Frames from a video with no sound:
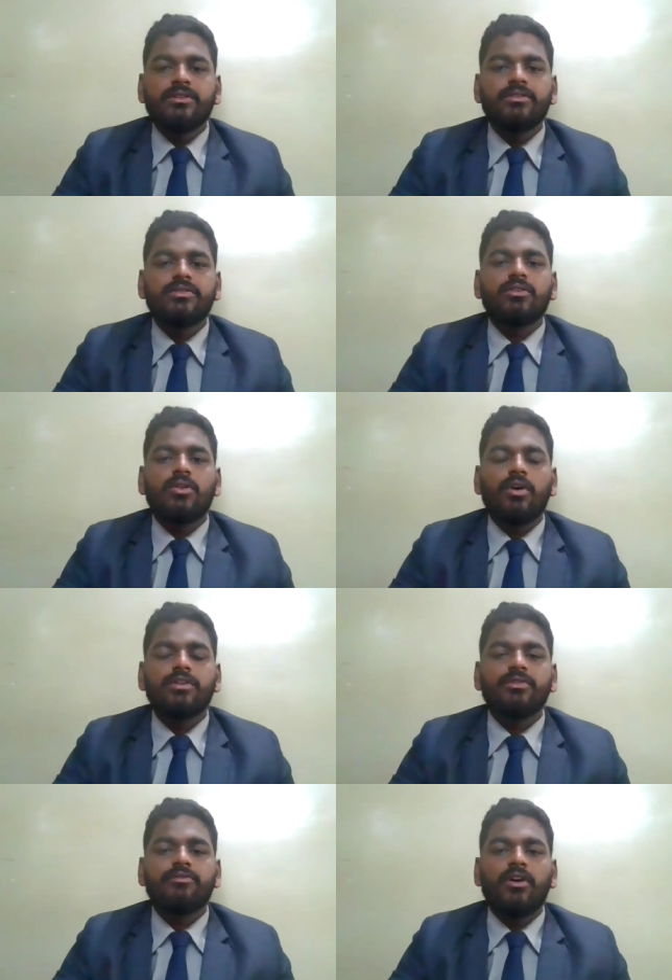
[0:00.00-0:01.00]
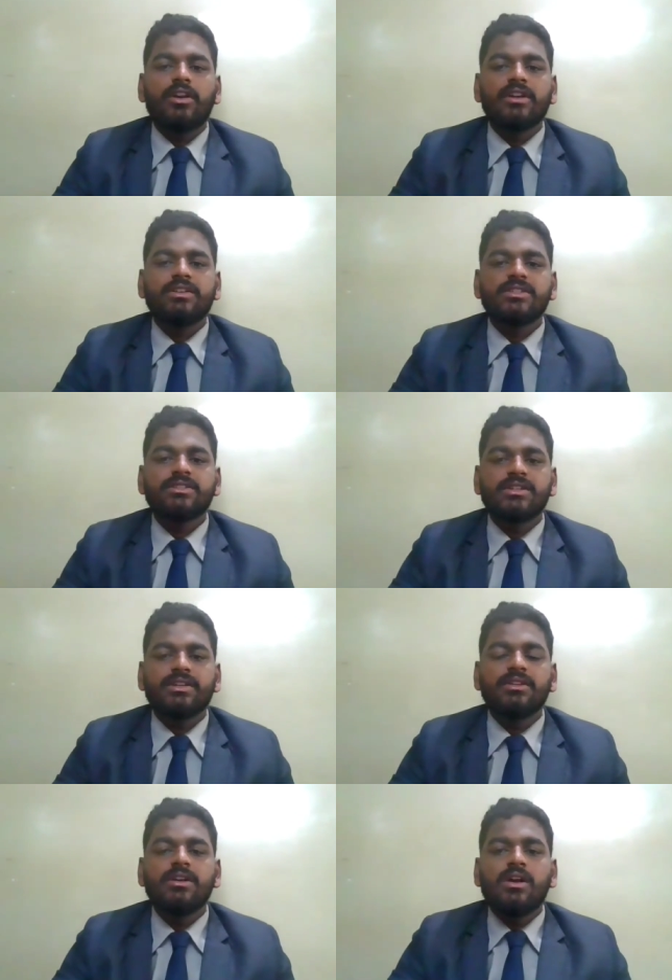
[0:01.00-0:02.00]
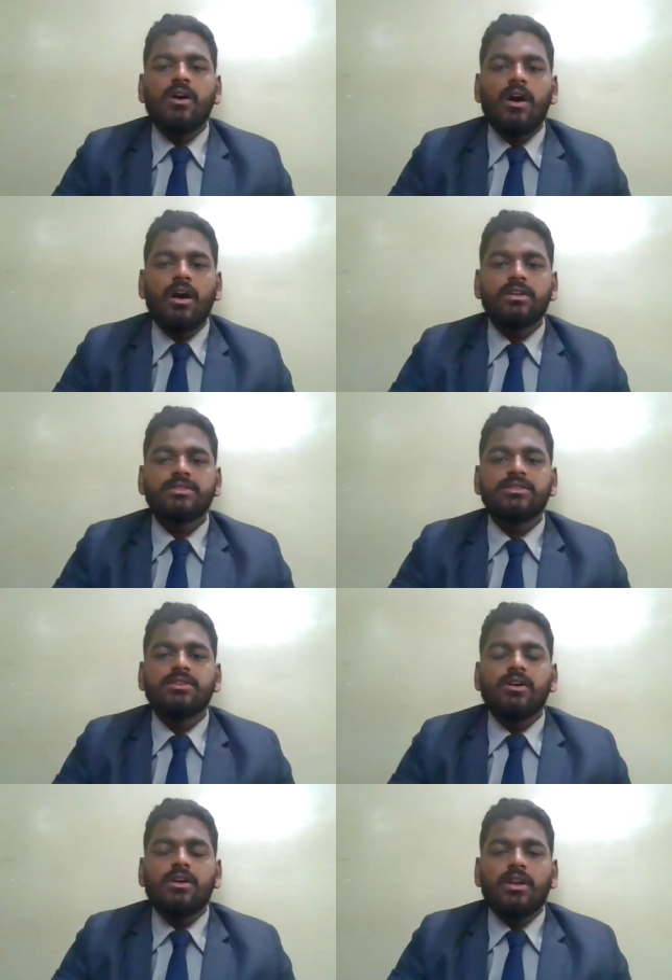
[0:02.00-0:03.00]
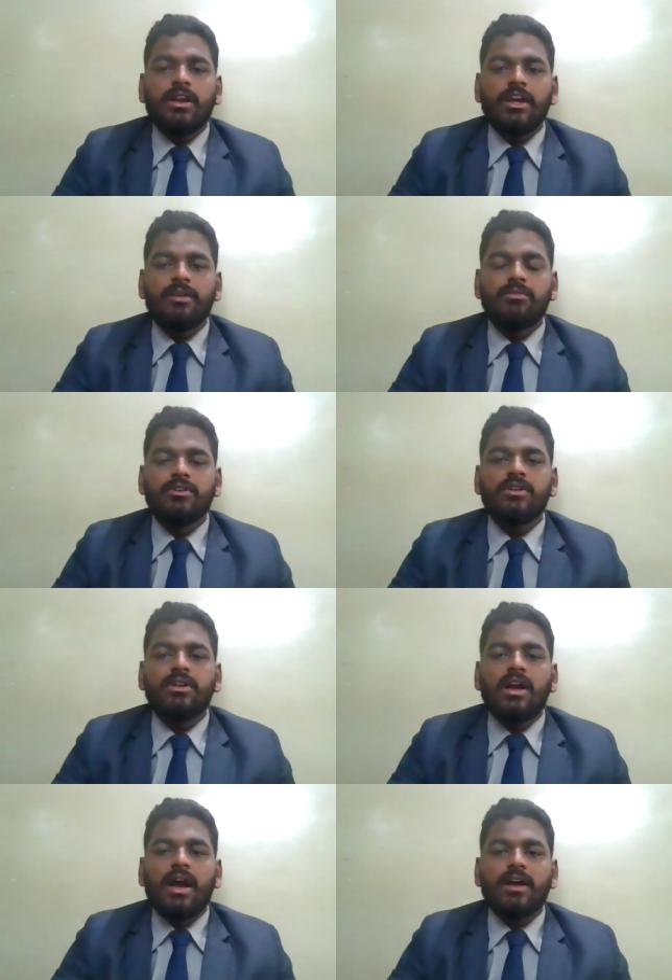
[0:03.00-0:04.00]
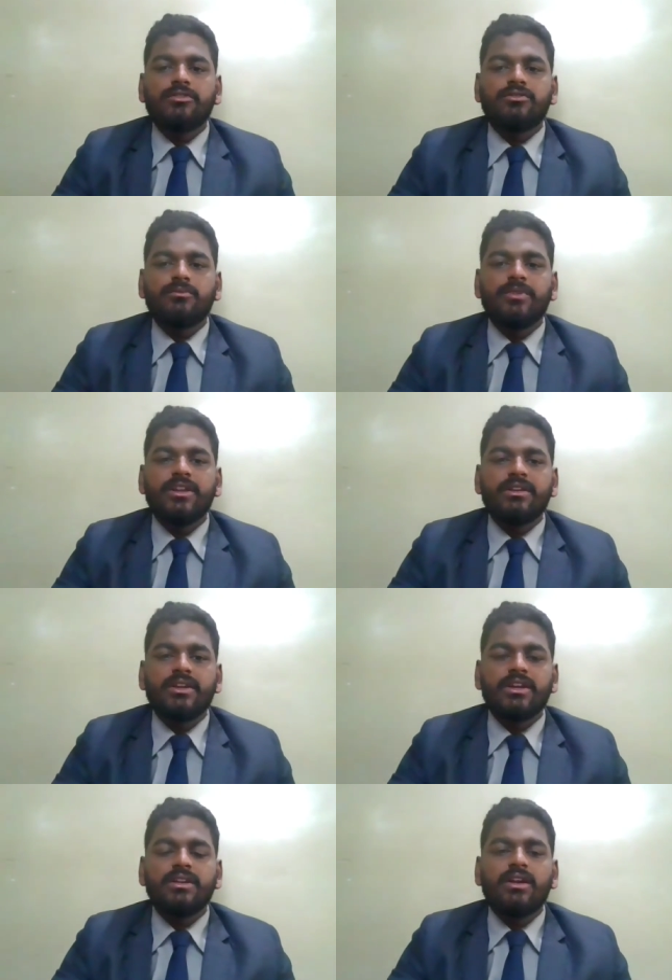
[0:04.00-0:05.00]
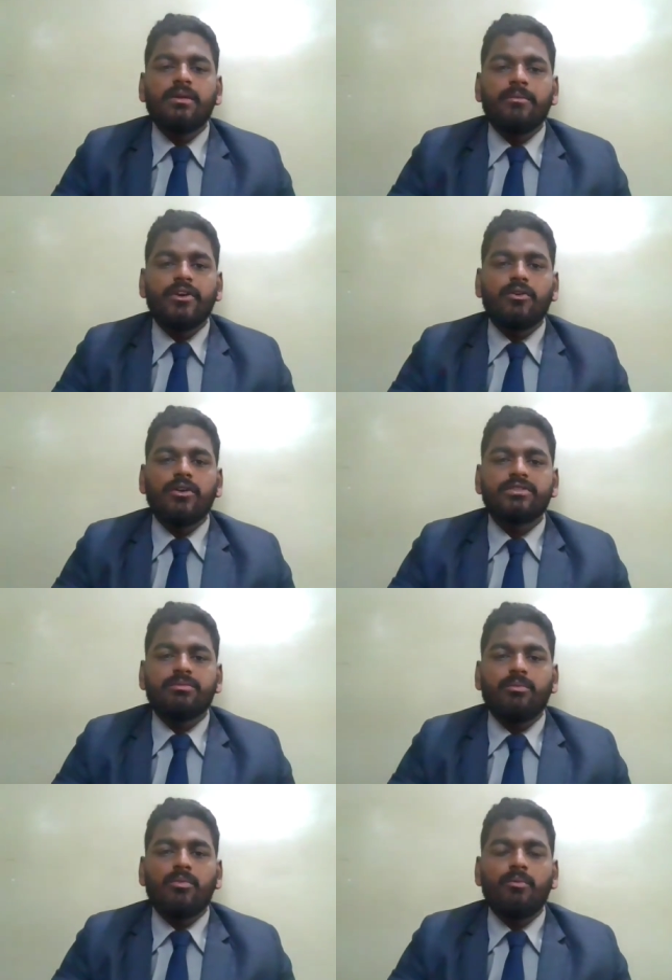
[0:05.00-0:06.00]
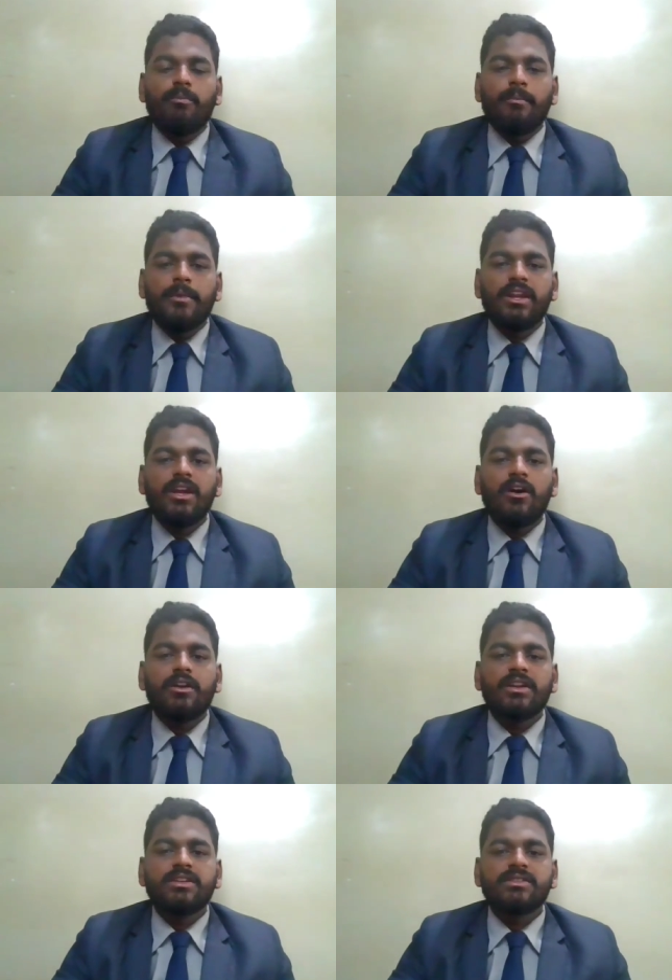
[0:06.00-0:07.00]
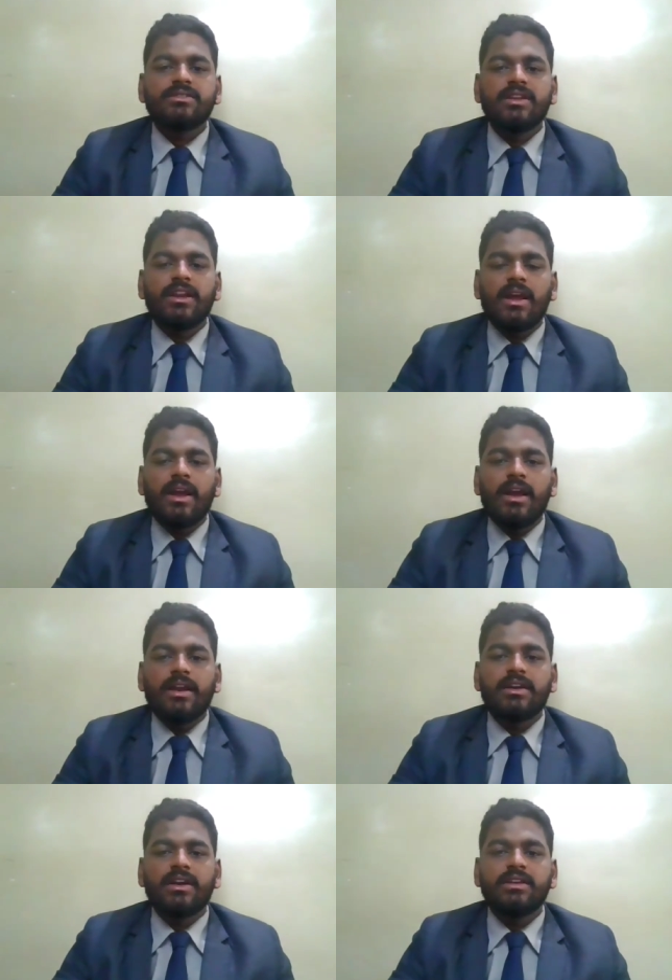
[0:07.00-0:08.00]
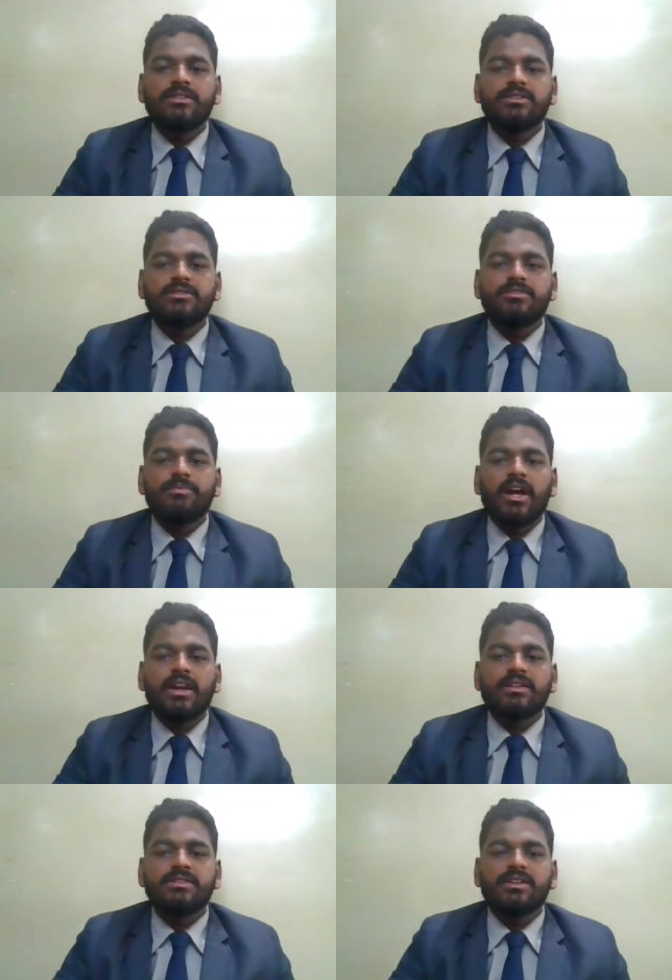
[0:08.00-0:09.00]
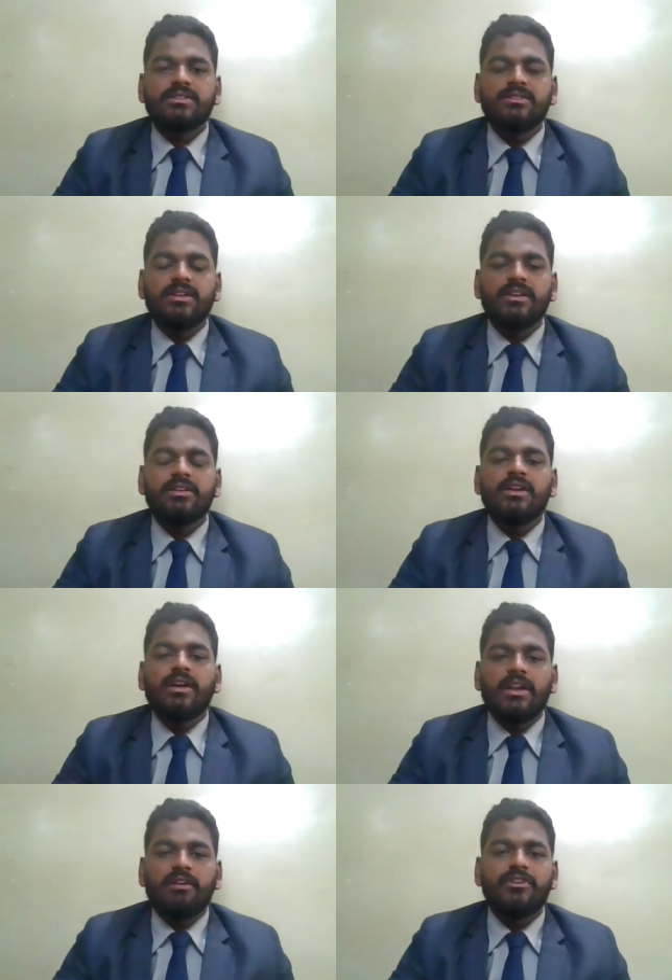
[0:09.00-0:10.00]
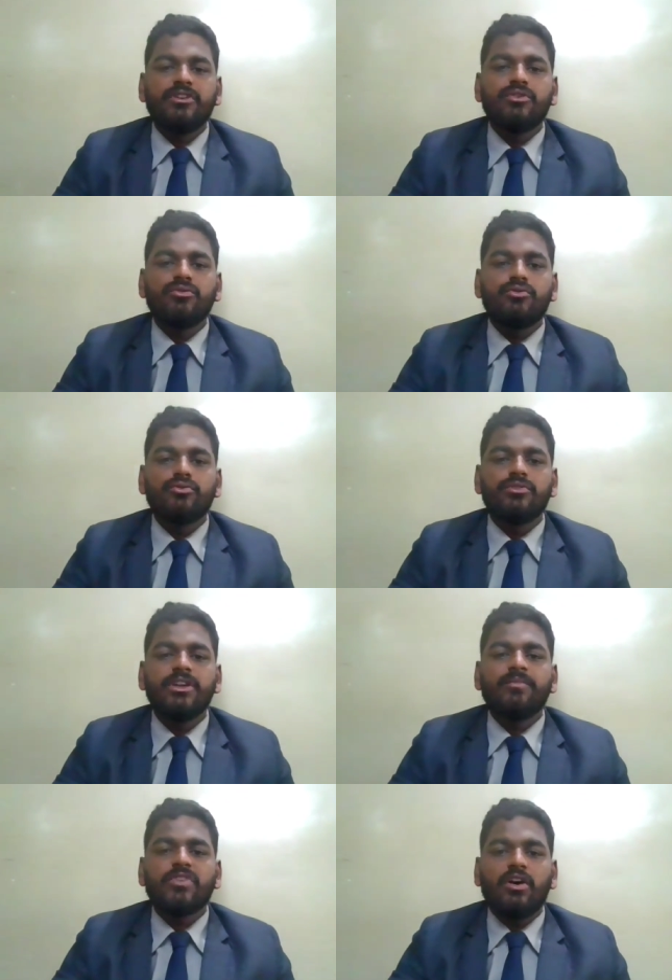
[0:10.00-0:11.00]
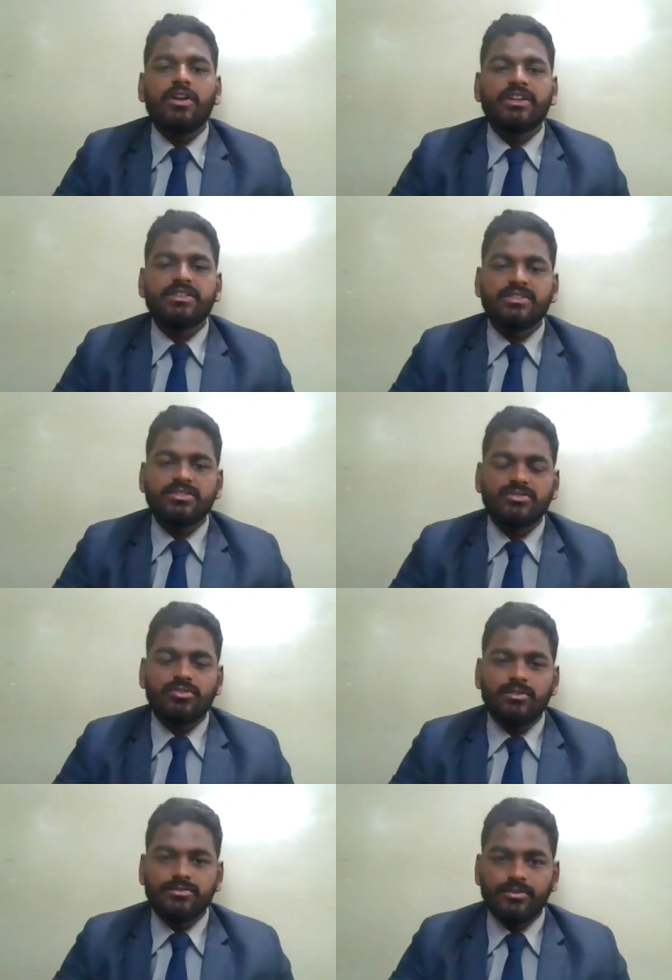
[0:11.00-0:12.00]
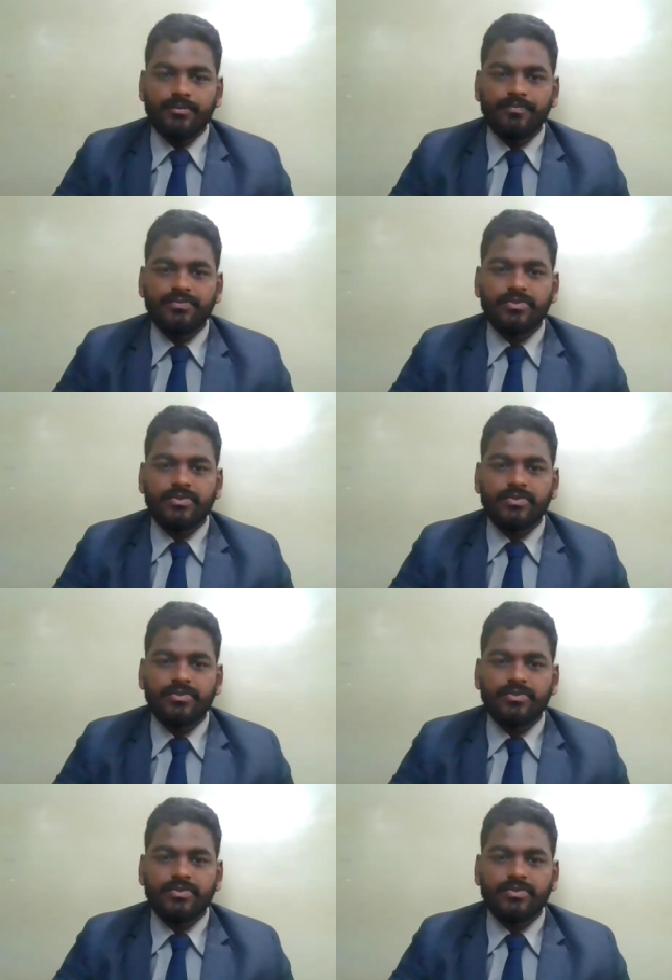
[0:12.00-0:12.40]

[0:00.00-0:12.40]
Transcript: This loss of organization hours labor has to be there because many organization encourages this practice as their revenue to the organizations also.